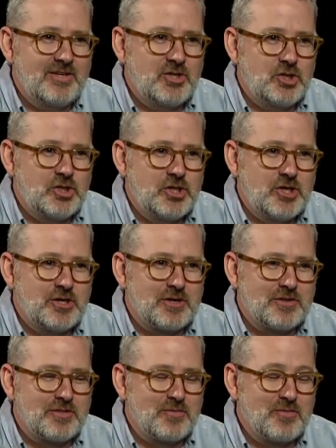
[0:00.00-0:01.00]

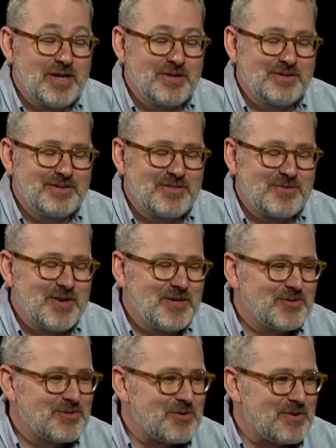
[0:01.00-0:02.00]
Sure, the real, the real
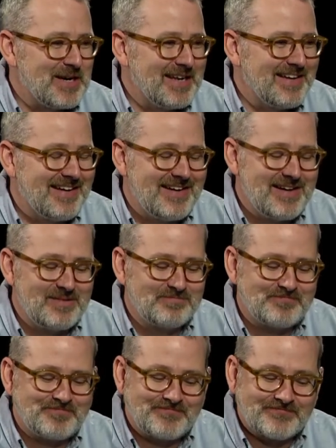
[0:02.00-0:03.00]
story. Um,